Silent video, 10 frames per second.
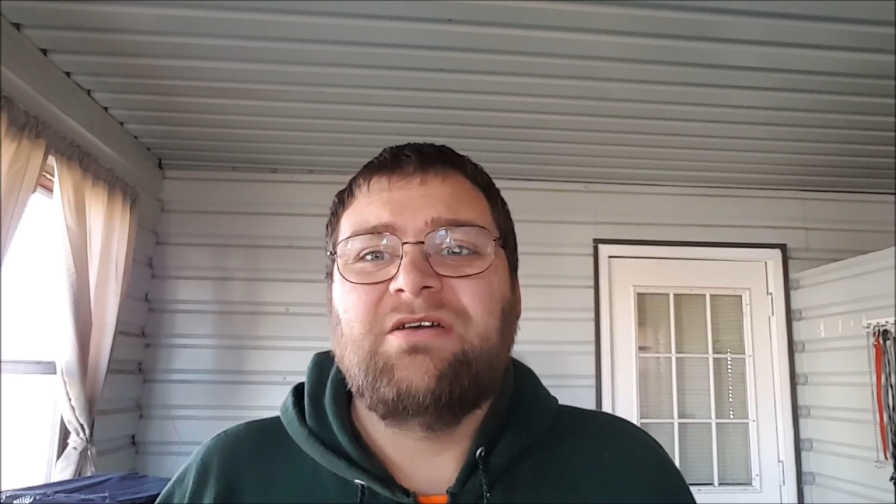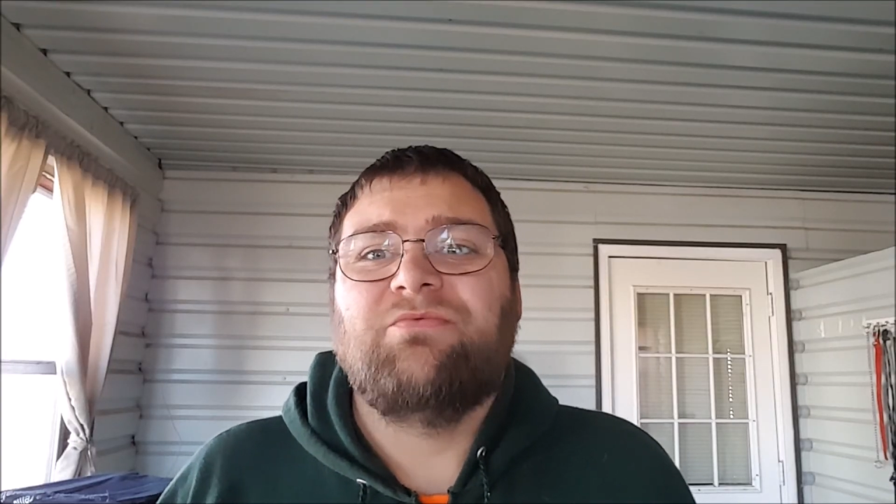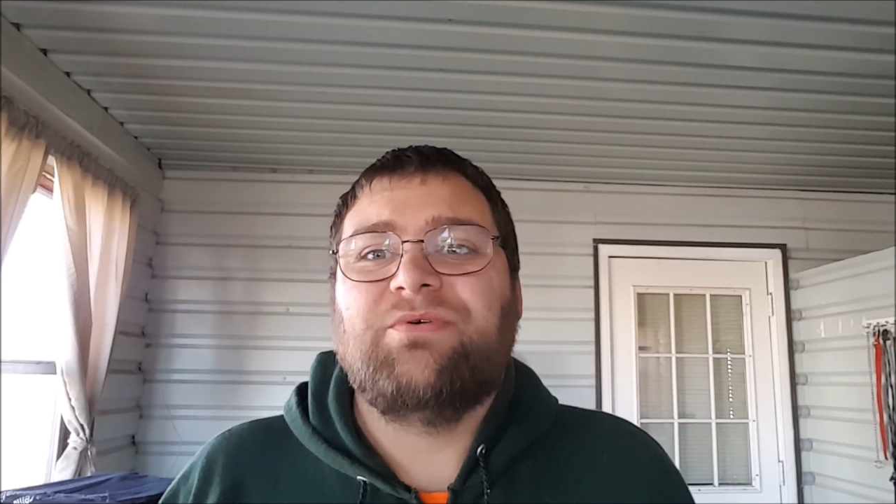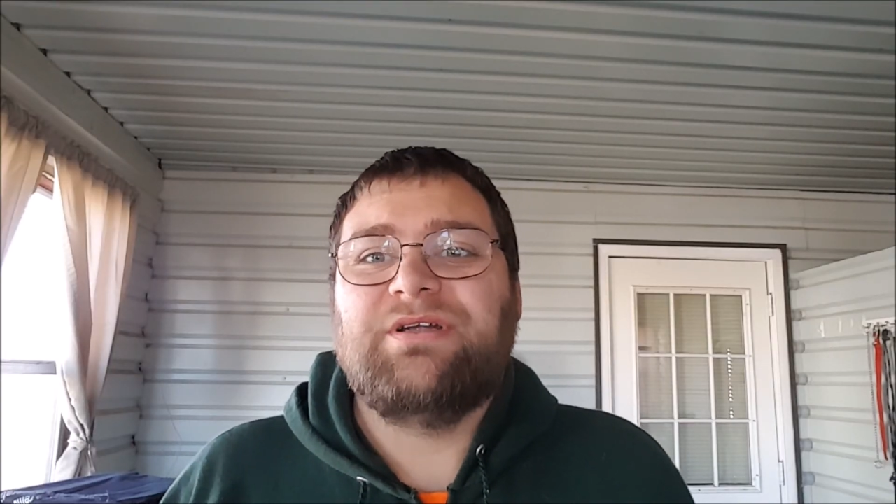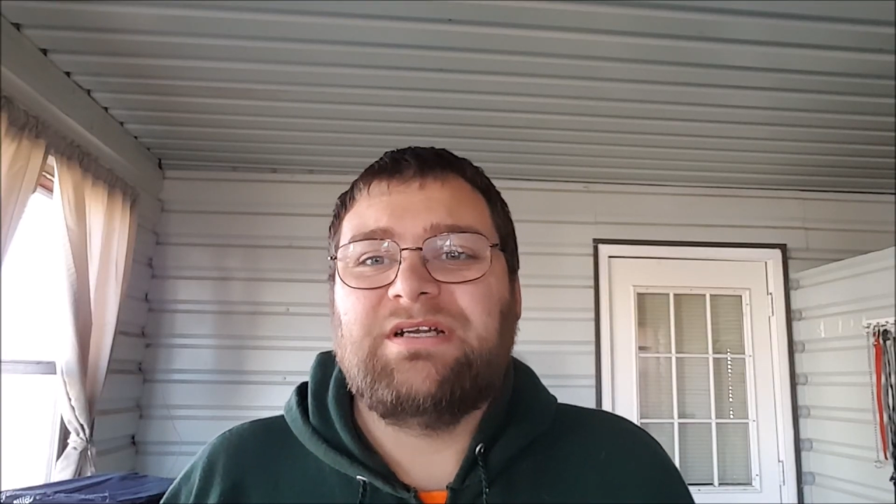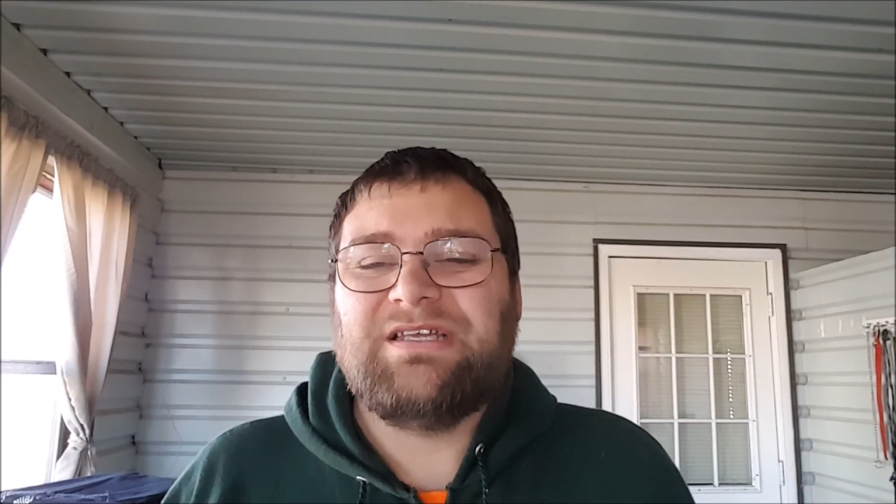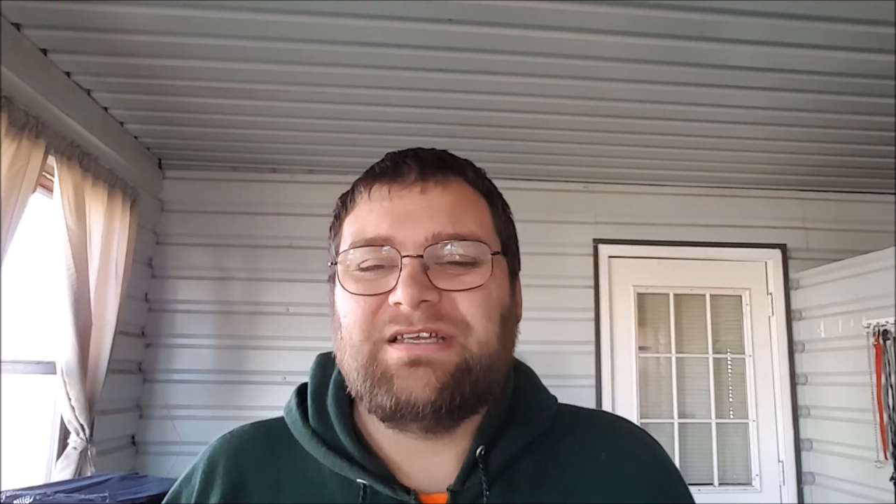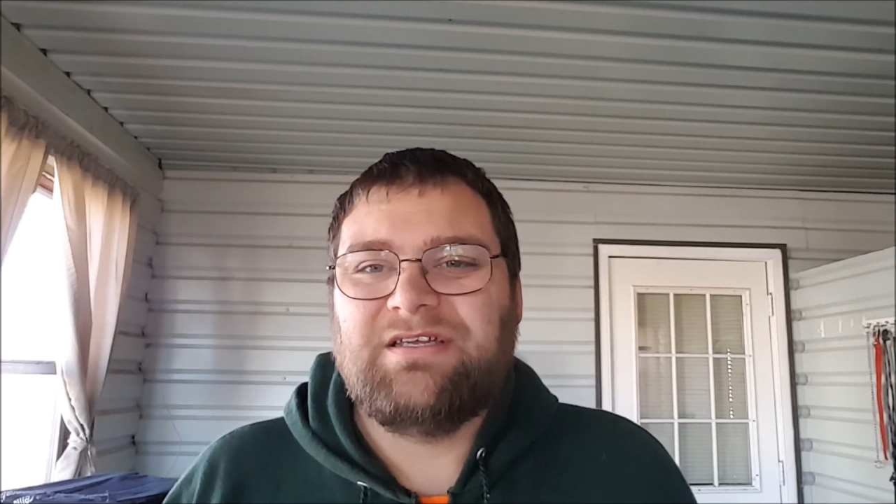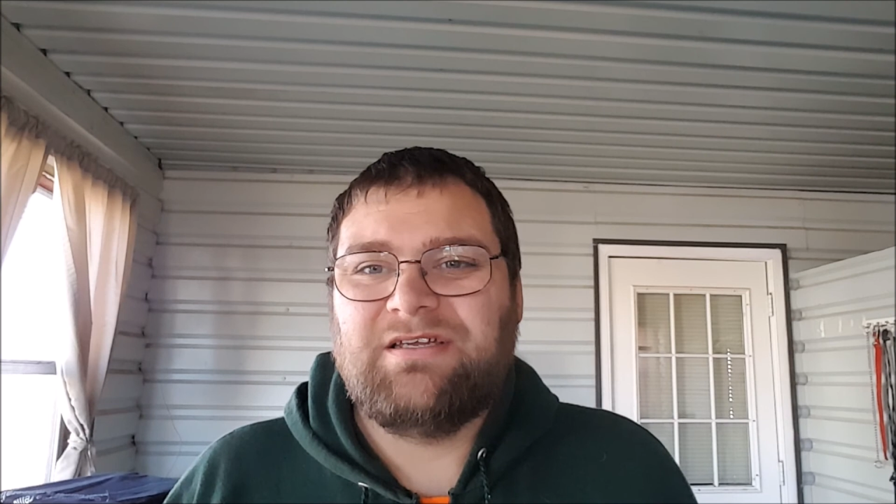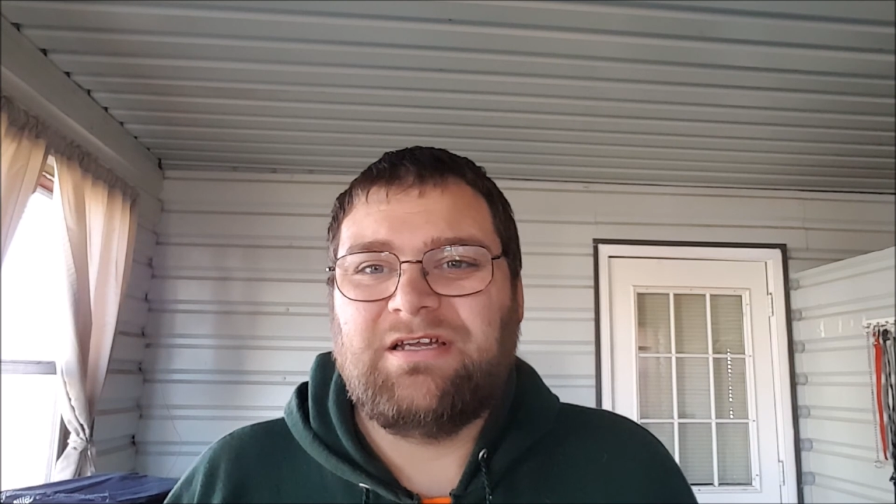wanted
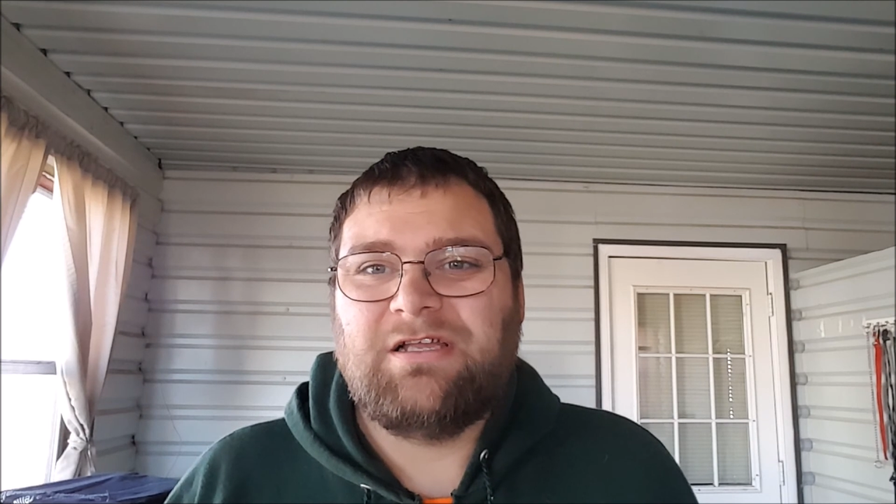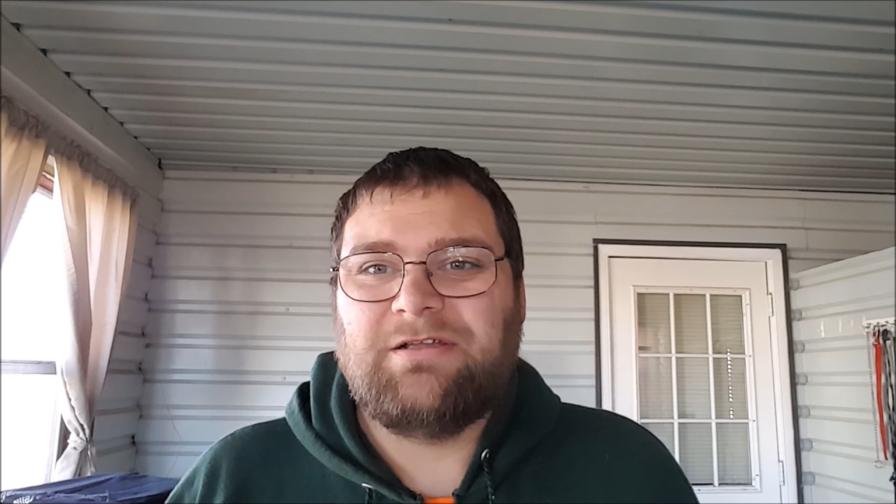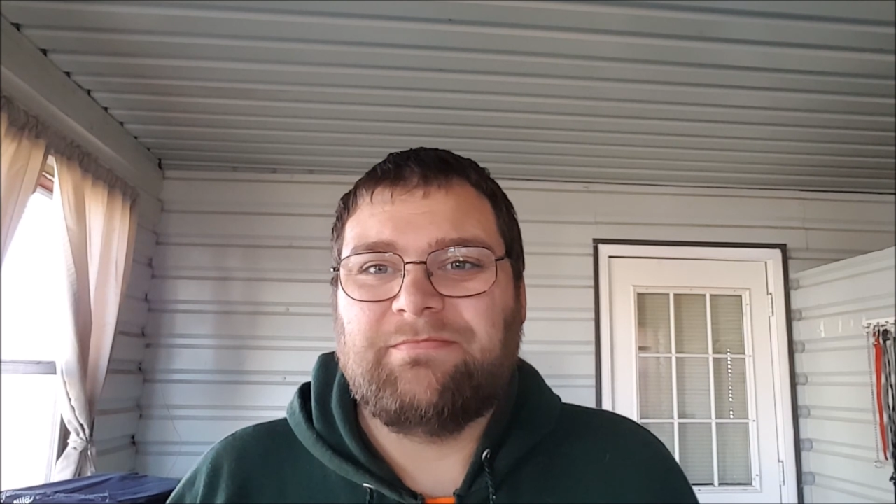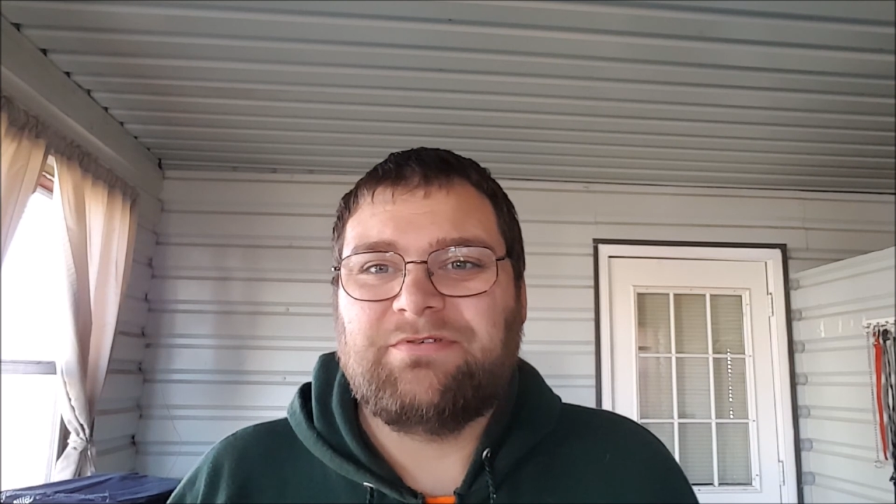to